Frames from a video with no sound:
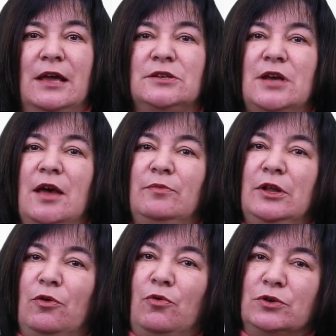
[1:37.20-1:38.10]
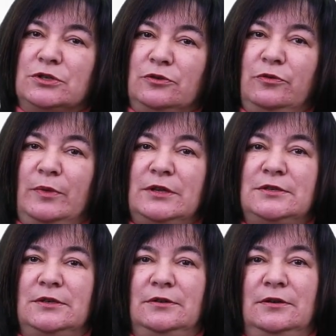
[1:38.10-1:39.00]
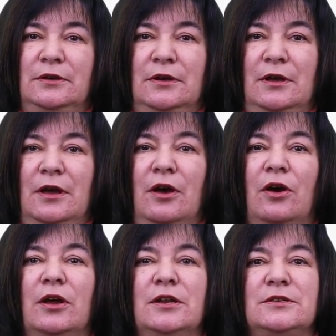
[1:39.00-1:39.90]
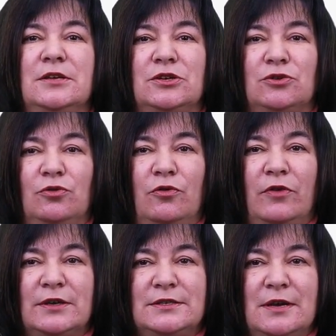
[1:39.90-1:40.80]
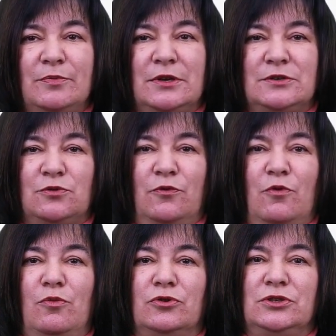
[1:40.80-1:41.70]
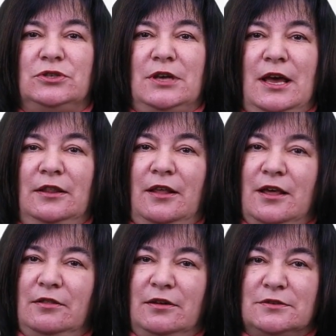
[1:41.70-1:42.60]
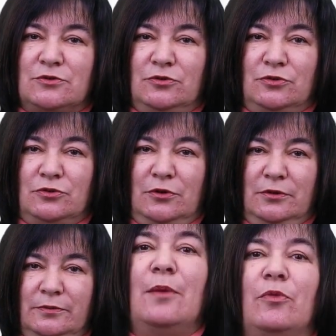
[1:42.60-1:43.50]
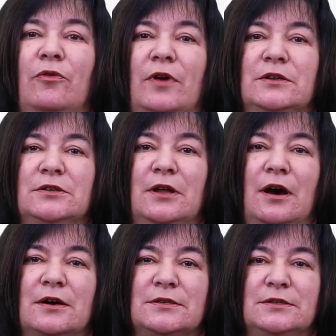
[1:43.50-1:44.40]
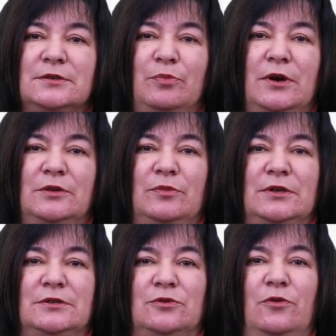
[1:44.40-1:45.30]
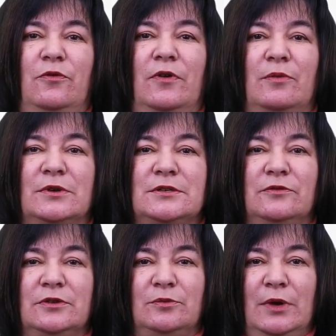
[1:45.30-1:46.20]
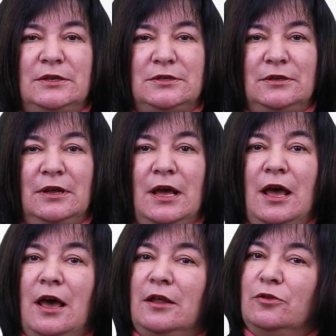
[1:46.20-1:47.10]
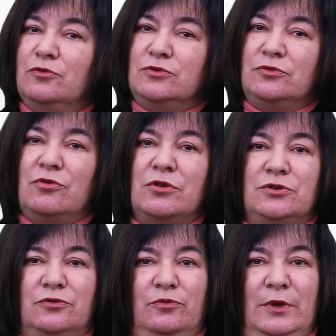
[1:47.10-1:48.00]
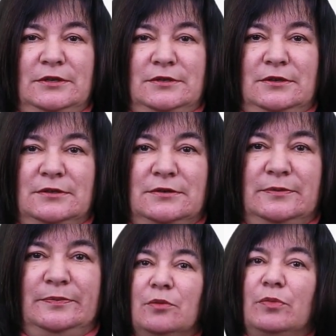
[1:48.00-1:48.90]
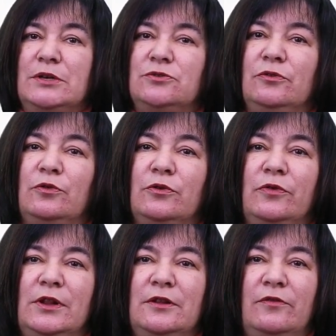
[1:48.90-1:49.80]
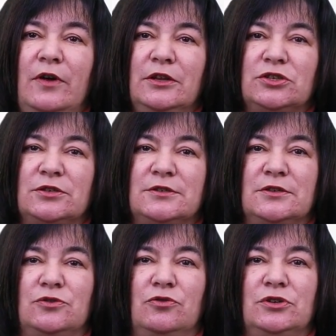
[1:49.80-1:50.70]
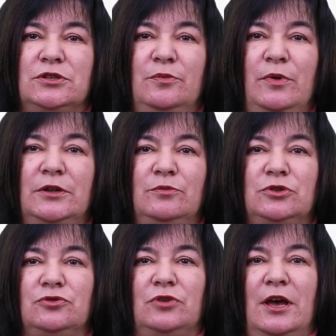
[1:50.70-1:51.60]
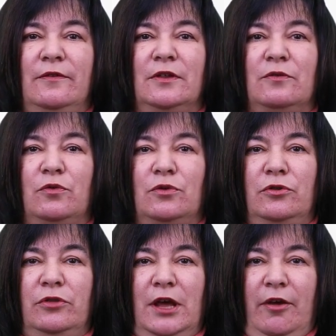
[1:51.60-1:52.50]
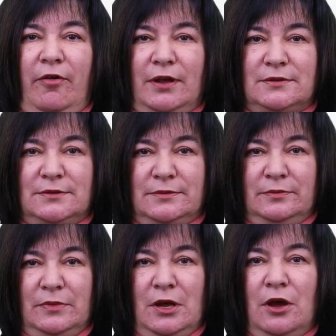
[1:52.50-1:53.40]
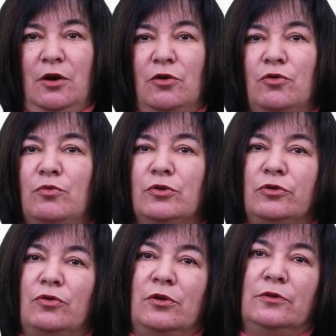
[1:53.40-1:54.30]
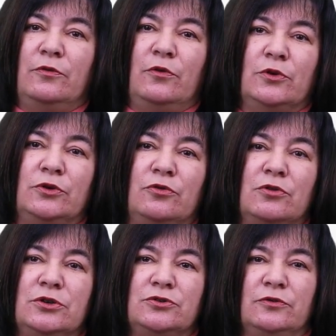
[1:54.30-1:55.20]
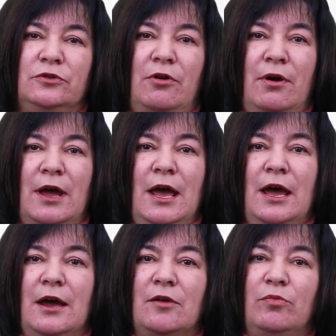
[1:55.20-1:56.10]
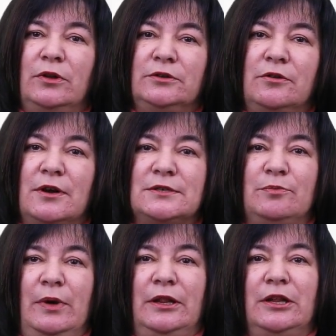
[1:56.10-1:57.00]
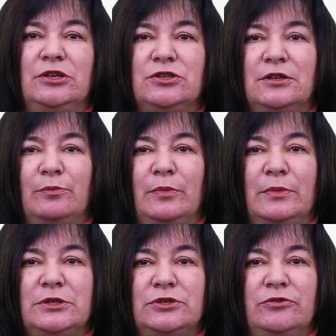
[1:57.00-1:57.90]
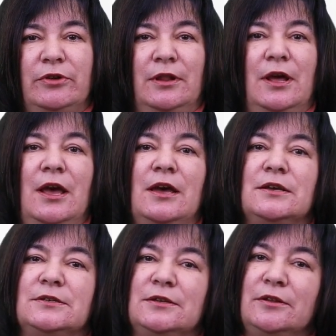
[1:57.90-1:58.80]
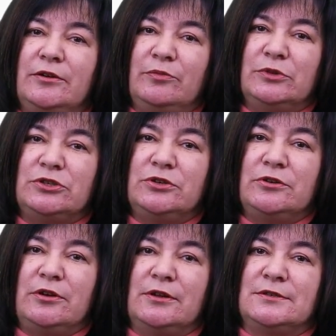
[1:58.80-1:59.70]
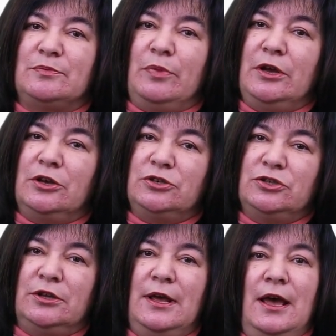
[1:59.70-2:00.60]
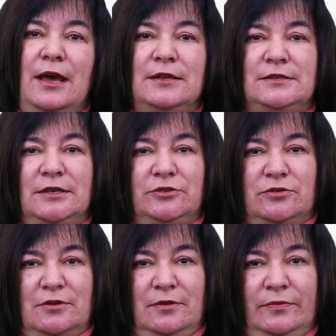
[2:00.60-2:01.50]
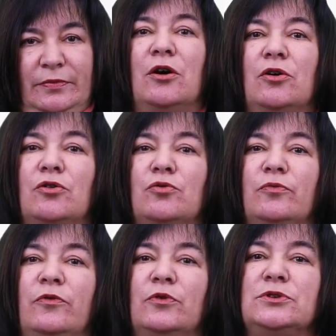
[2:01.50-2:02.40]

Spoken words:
timely order of medicine, organization of acceptance of commodity and entrance control, providing other departments of pharmacy with medicine, and good storage of medicines. Based on fulfilling functions, the storage department should have the following areas: room or zone for storage of drug, herbal drugs, bandaging material, auxiliary materials, packaging, etc. Room for